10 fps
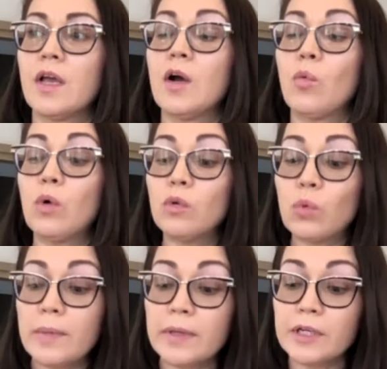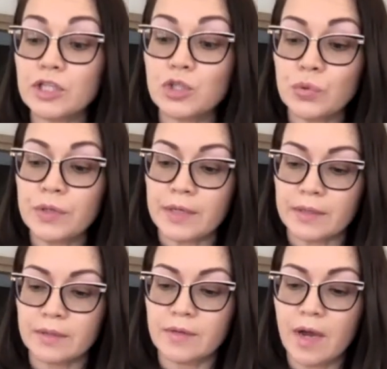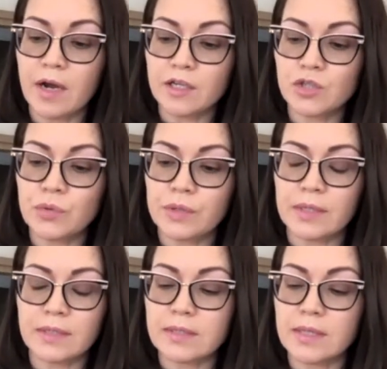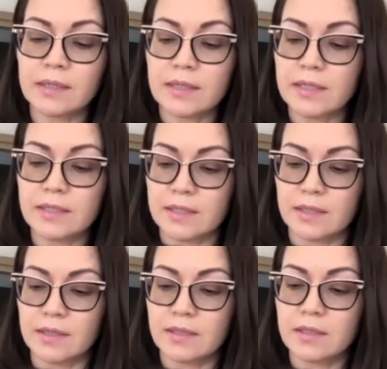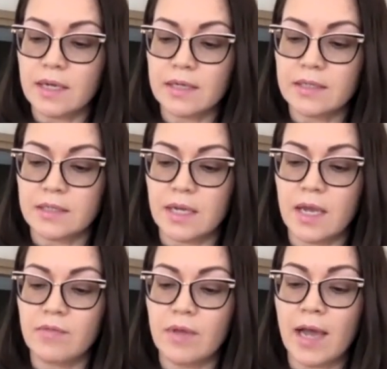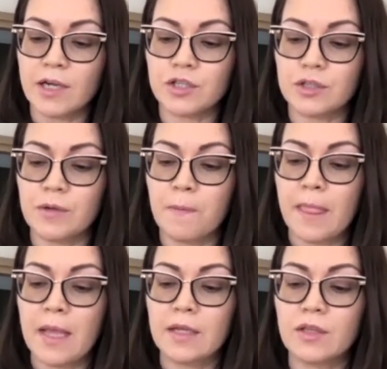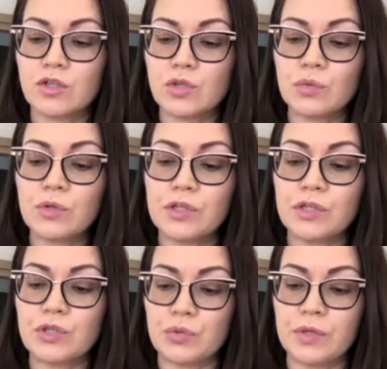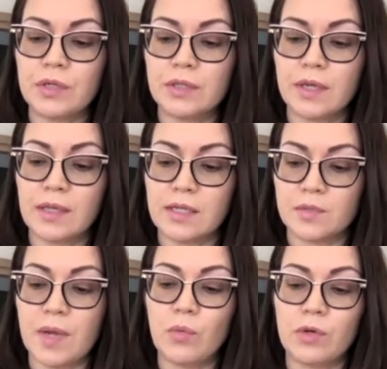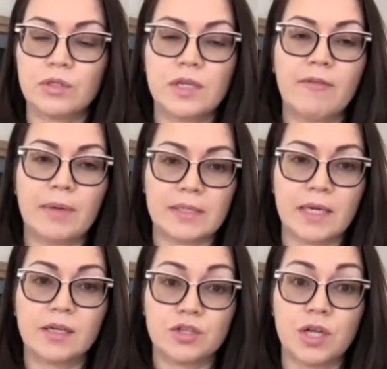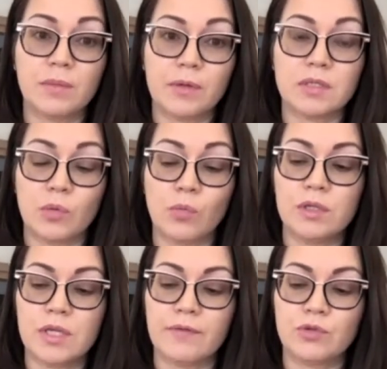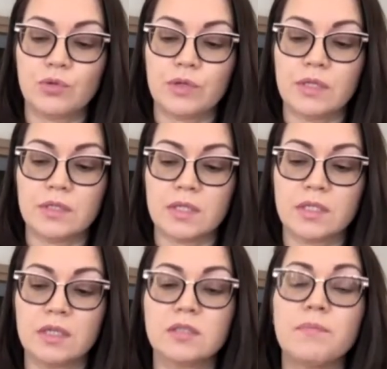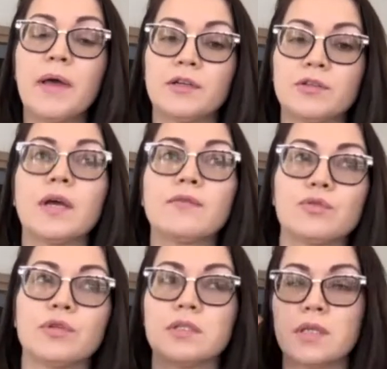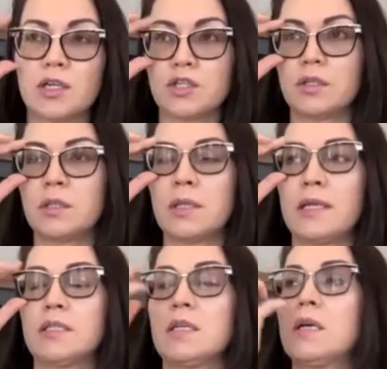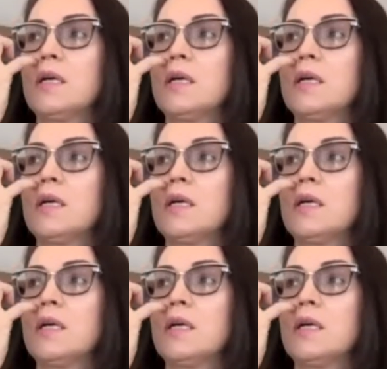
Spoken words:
Well, women are doing it. They are doing it. It's not easy. It's not easy. And actually, the sooner you do it, and that's why I wanted to have my second child, because I wanted to have two kids. It's better to have two kids, actually. It's nice.